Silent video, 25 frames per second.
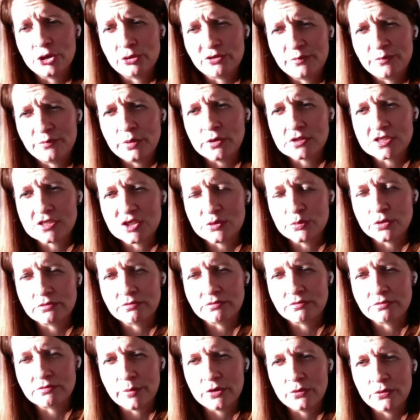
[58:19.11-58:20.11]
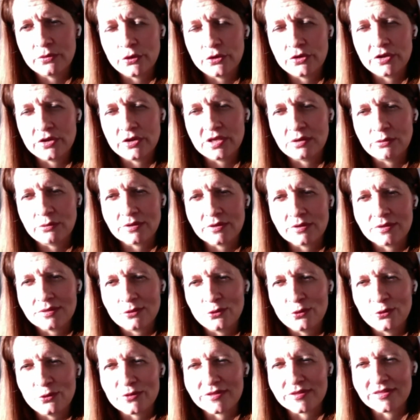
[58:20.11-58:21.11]
if possible, remote working, with
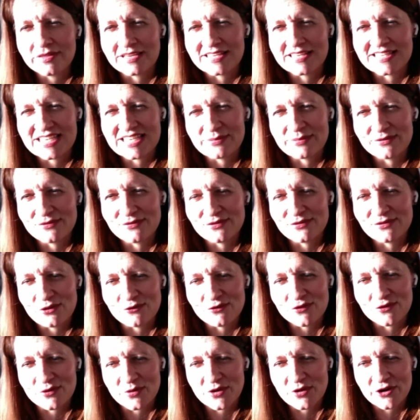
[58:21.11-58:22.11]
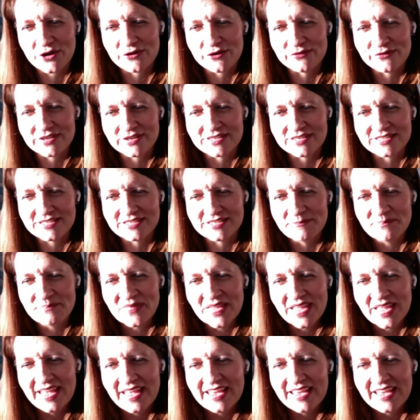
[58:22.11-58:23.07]
all the things that we've learned from COVID.